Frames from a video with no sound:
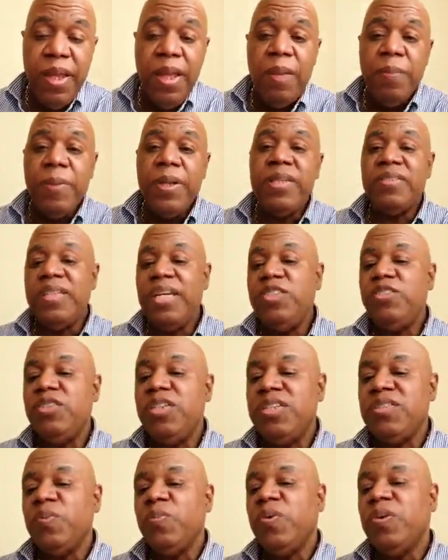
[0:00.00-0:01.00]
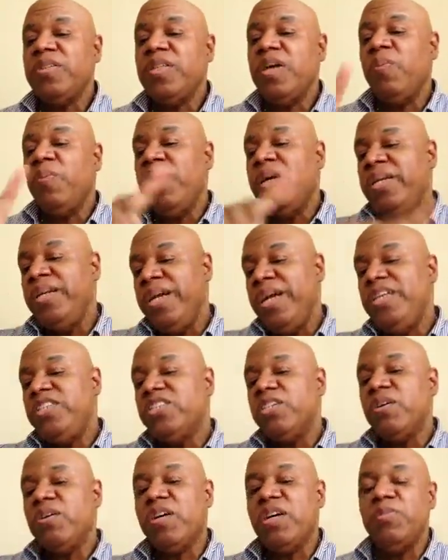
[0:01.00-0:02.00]
Because nature doesn't work that way.
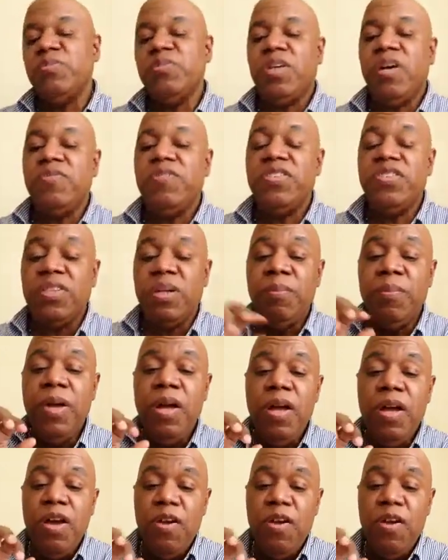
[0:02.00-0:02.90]
Nature comes off with some